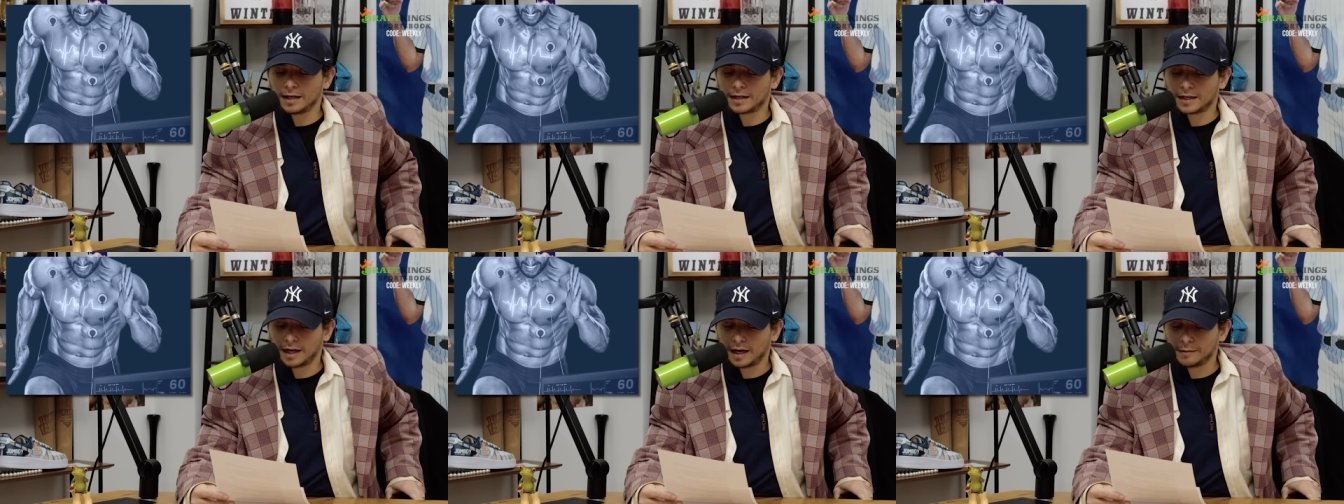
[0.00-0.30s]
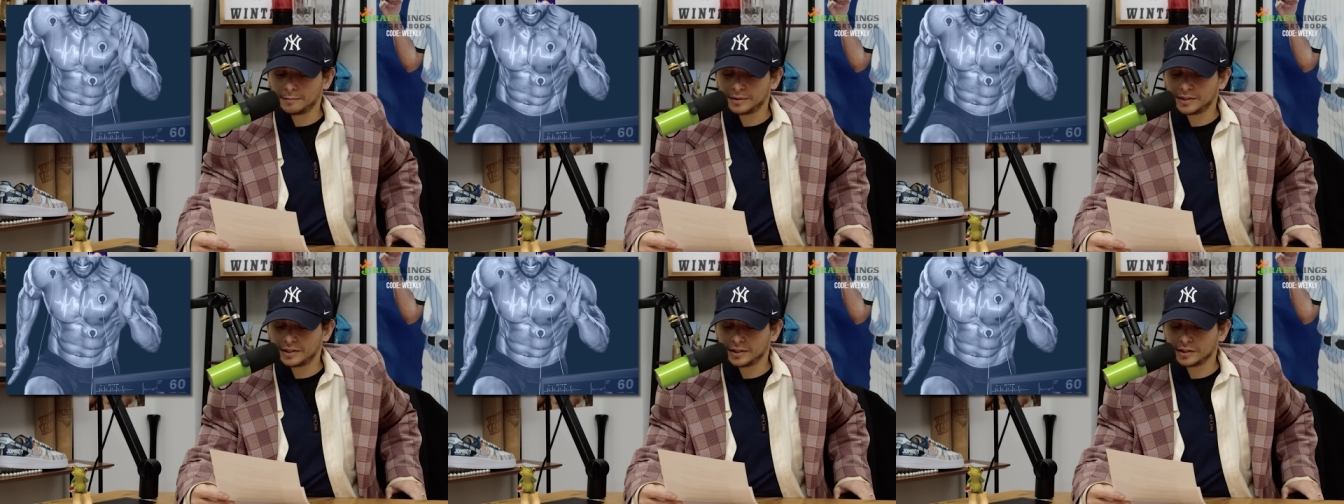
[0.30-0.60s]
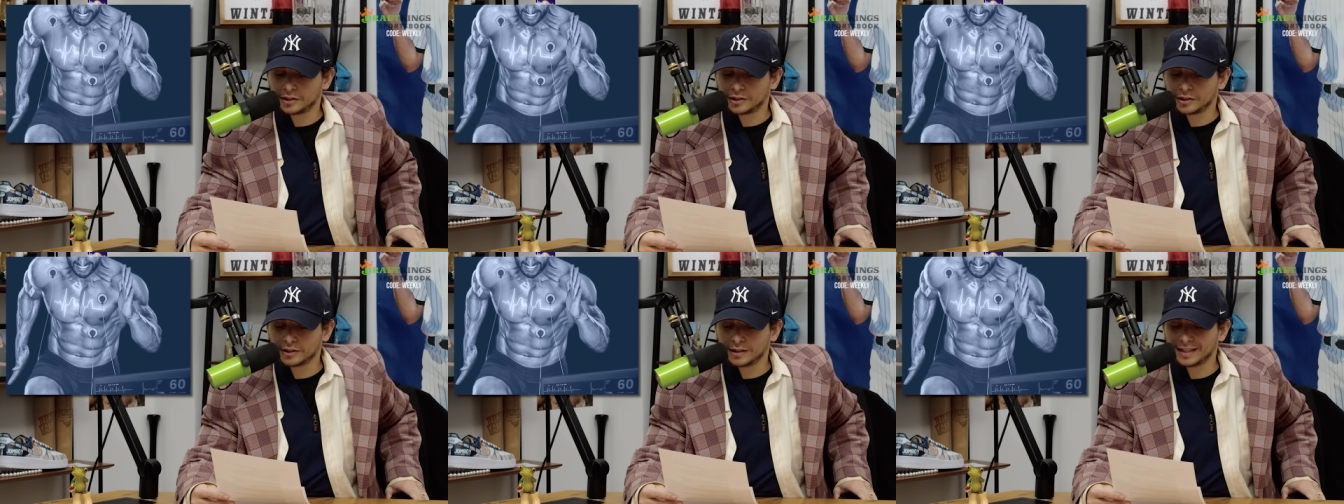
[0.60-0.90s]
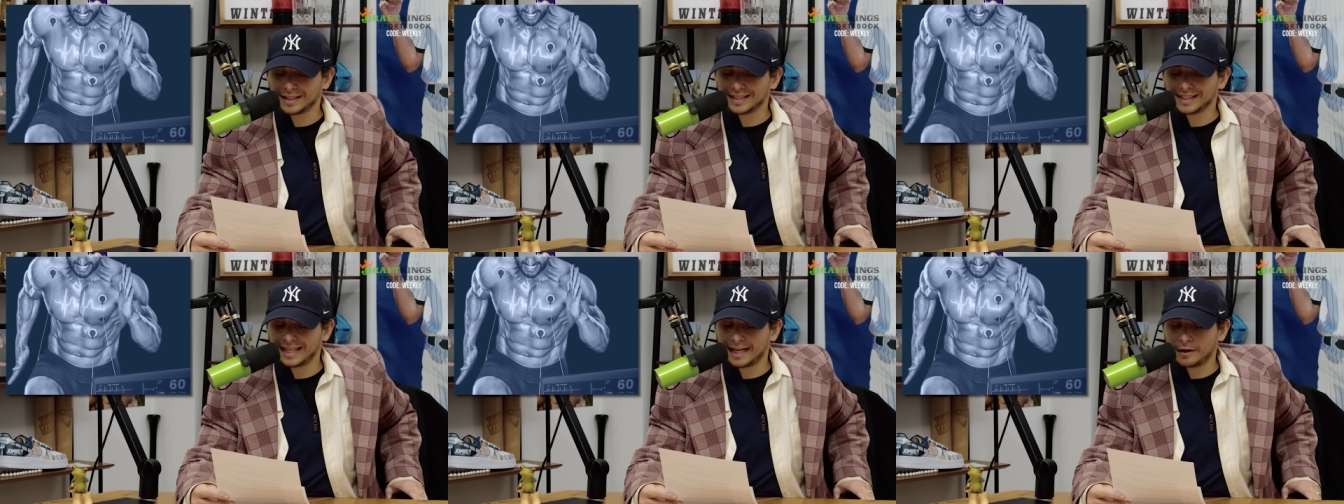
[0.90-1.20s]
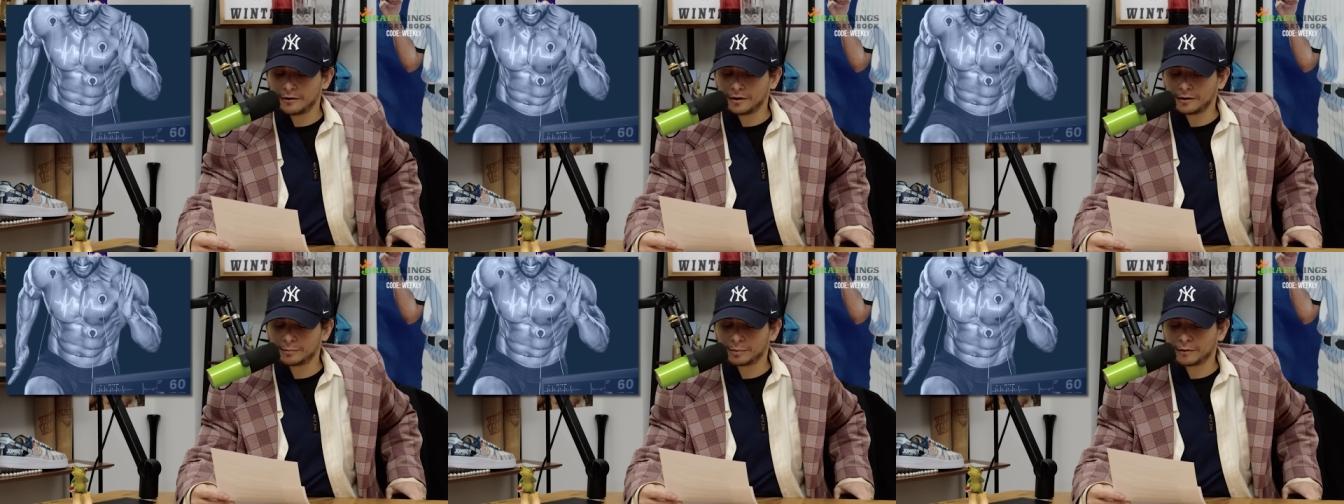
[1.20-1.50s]
A competition
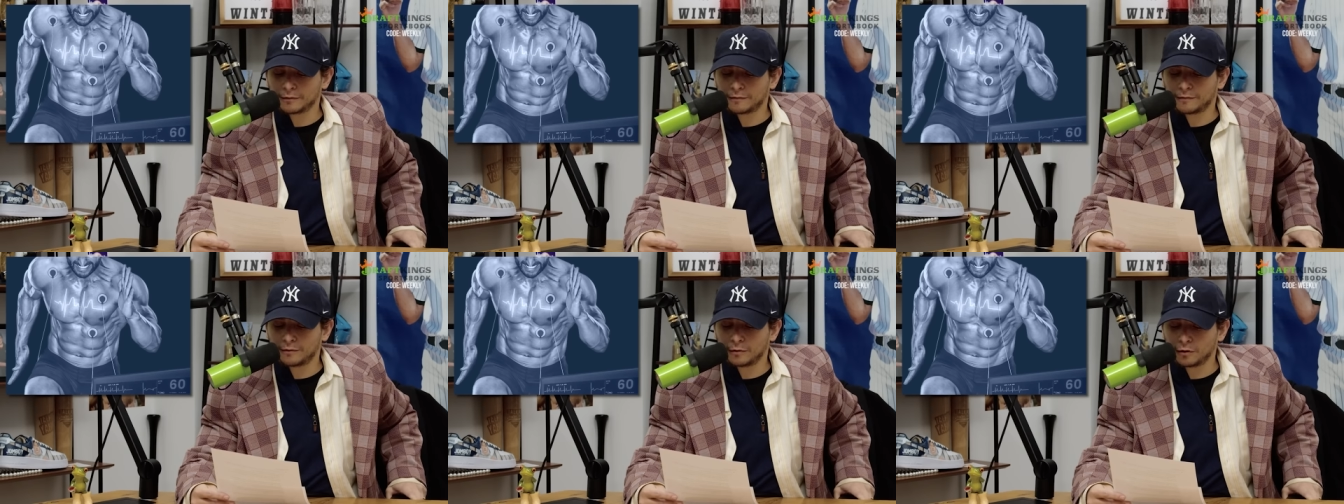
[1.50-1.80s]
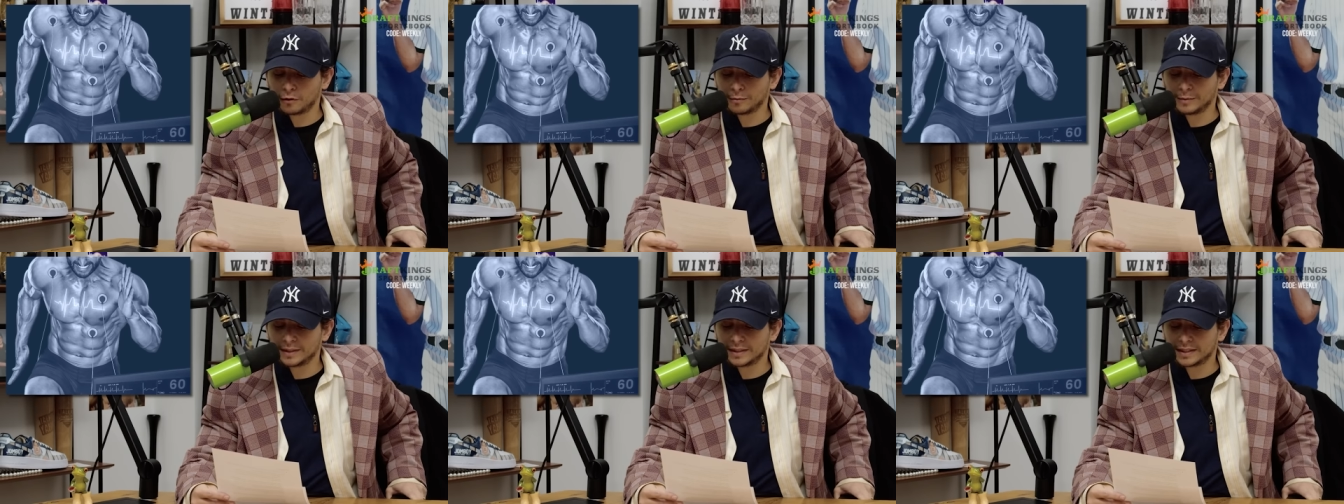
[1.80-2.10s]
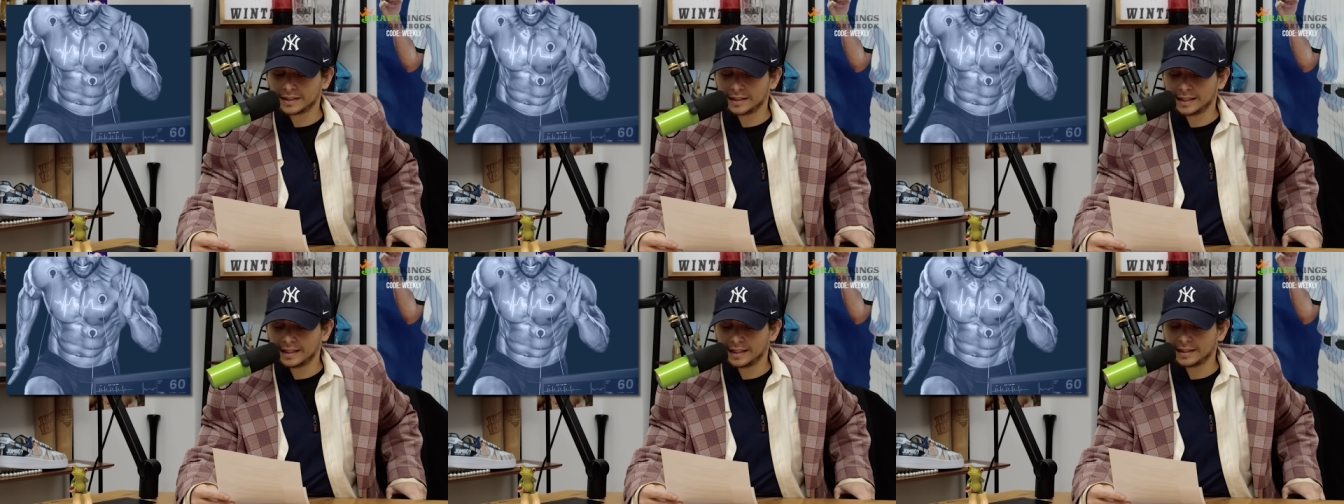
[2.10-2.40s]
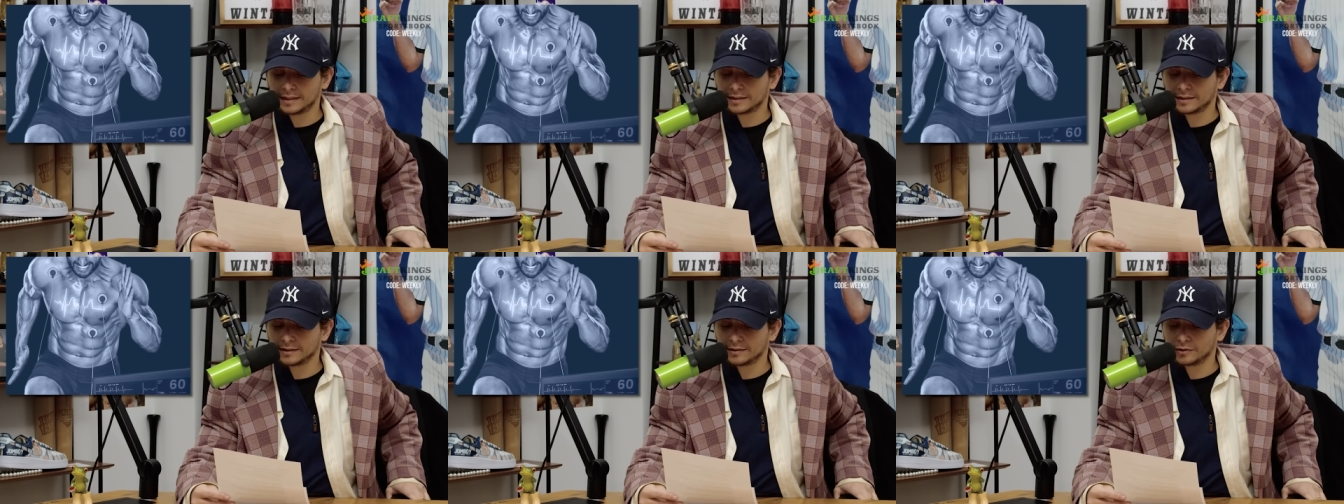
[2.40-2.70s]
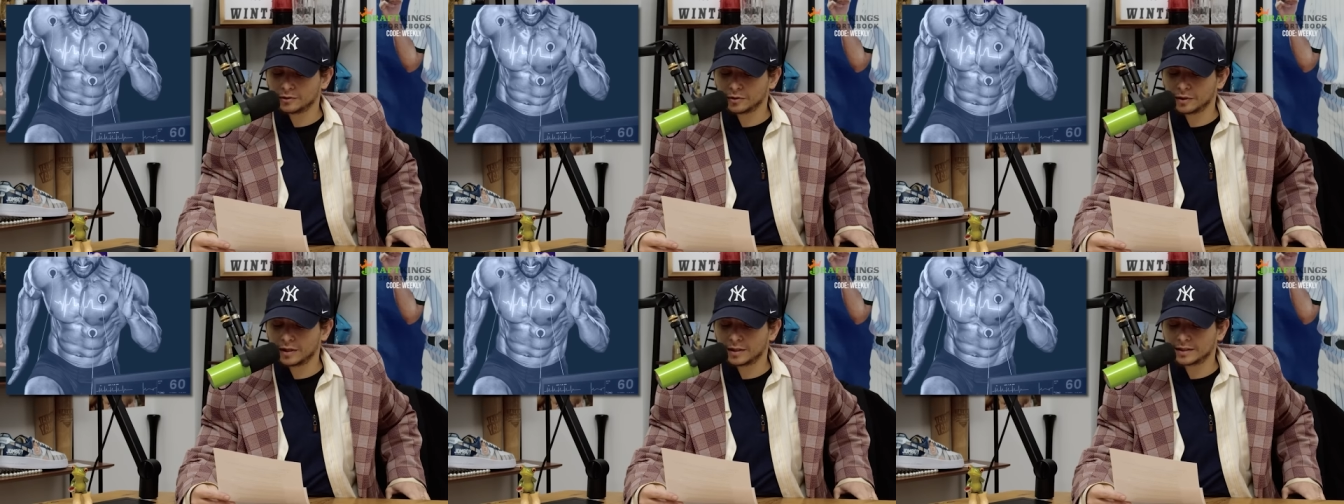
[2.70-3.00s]
allowing performance-enhancing
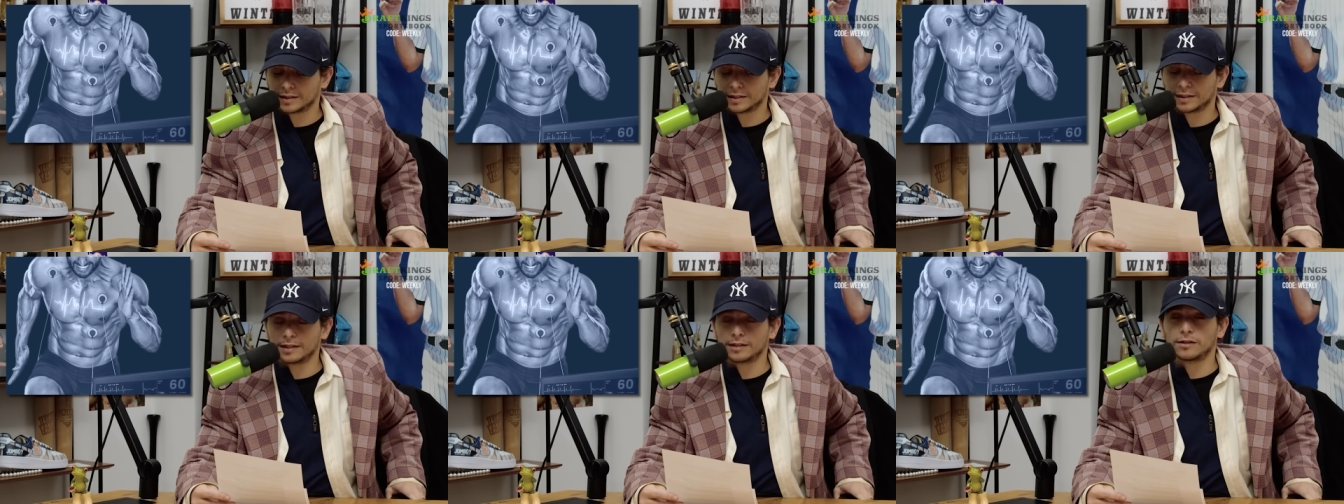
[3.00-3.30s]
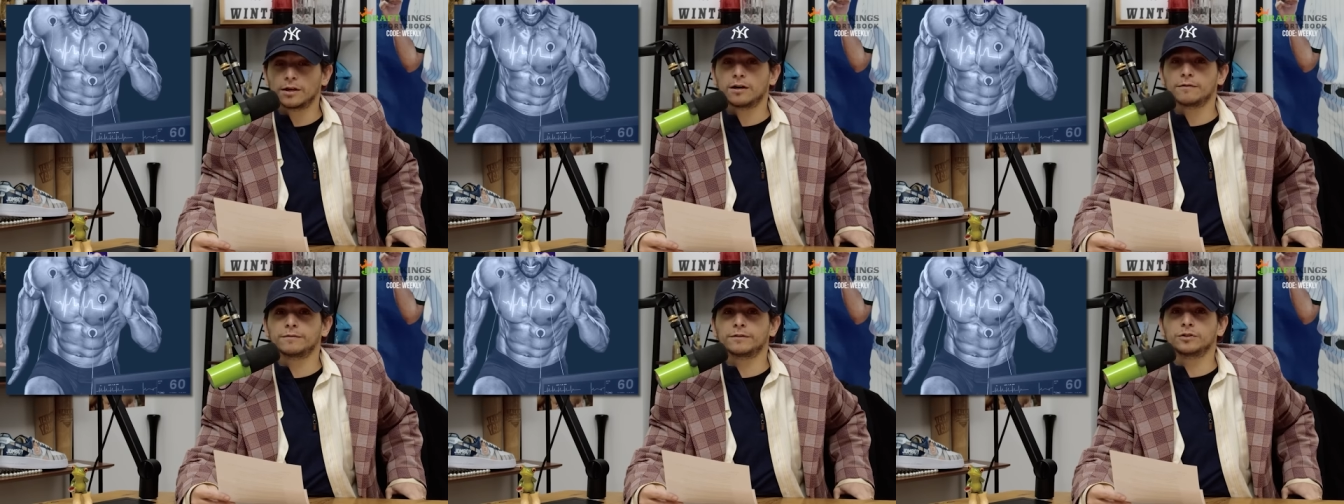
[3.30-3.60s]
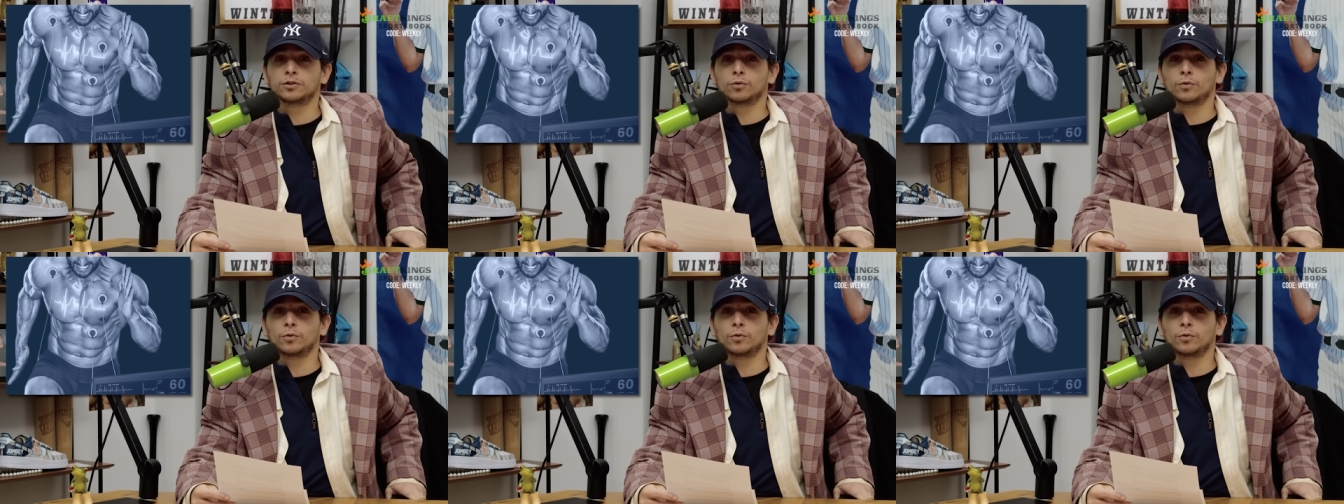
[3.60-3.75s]
drugs to kick off in